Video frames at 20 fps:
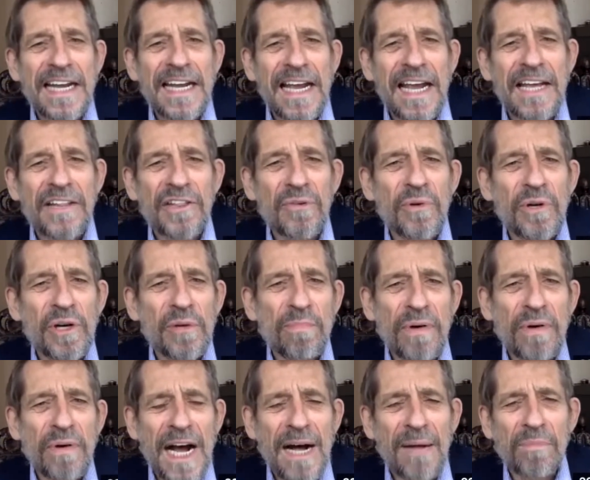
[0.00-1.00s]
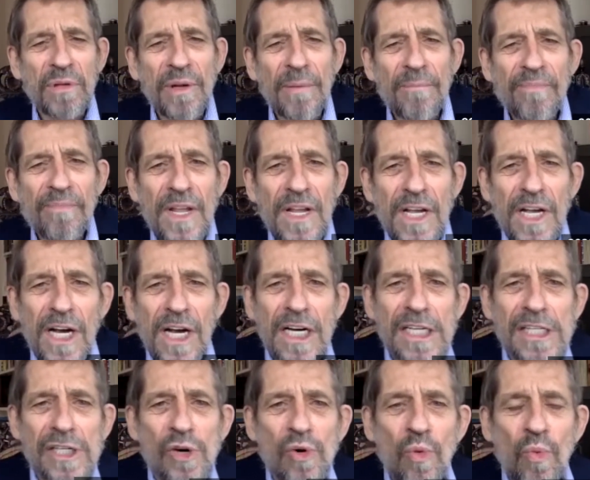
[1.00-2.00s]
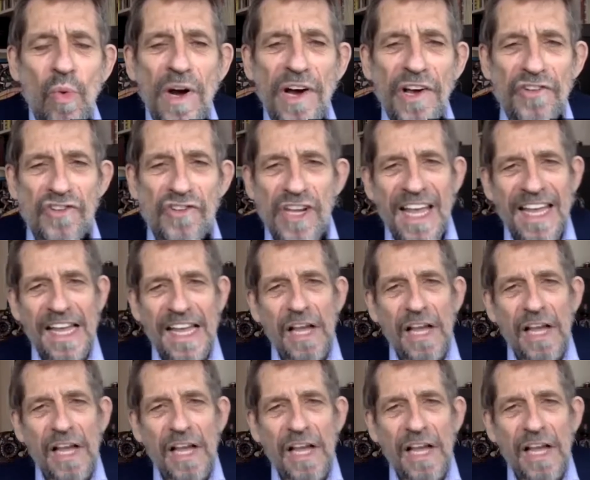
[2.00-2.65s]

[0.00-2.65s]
And the real problem was